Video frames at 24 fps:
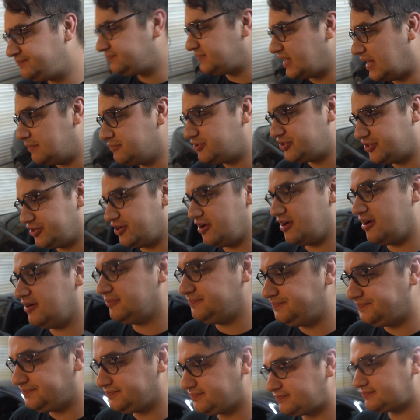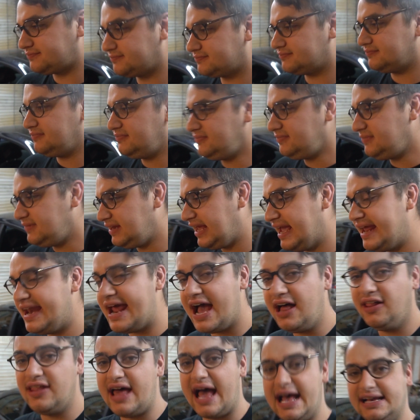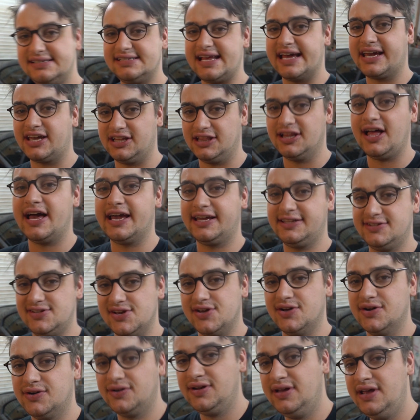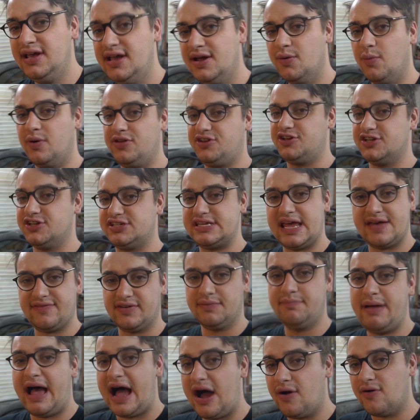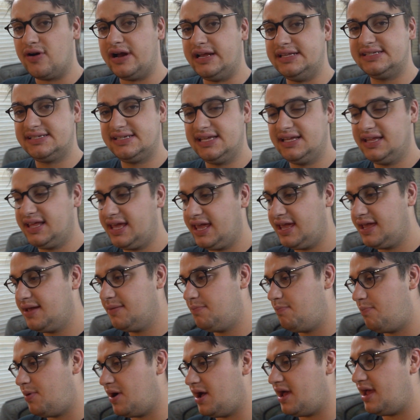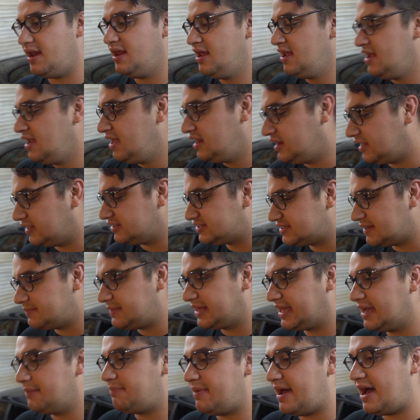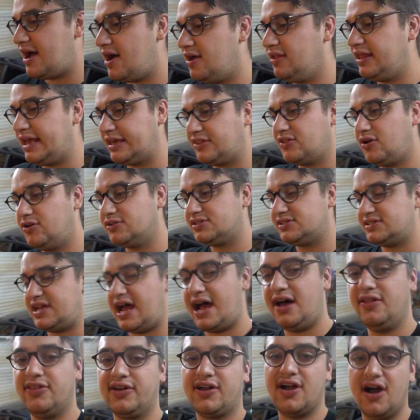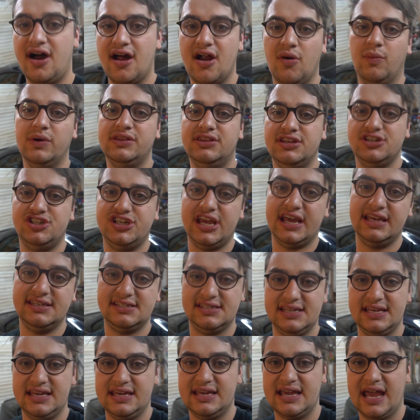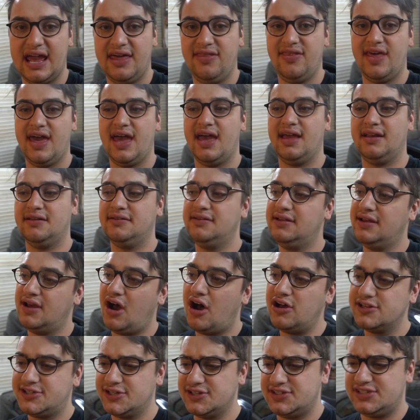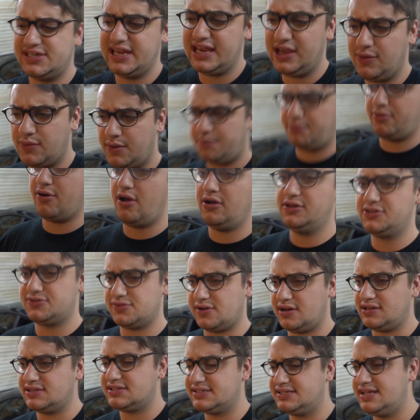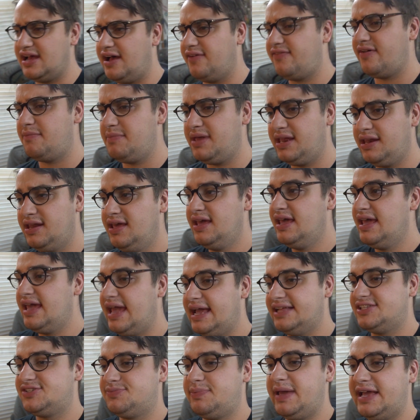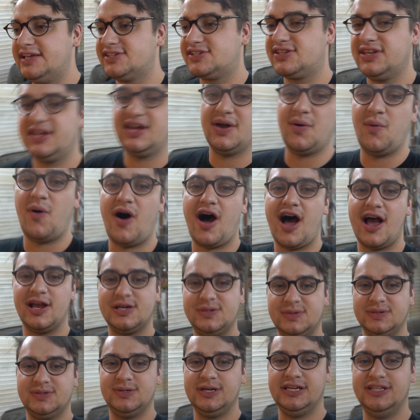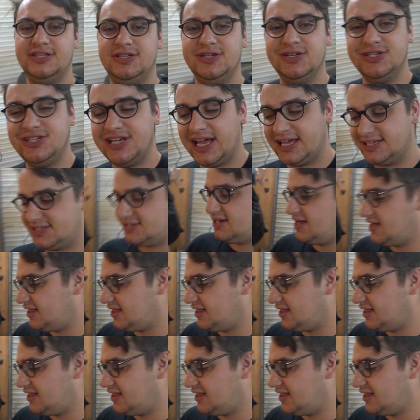I'm sure an LS I could like too, with just having power instantly, but there's something about like the whole style of the car with the JZ, and then also seeing what pros run and stuff. I mean, it's basically a wash between 2Js and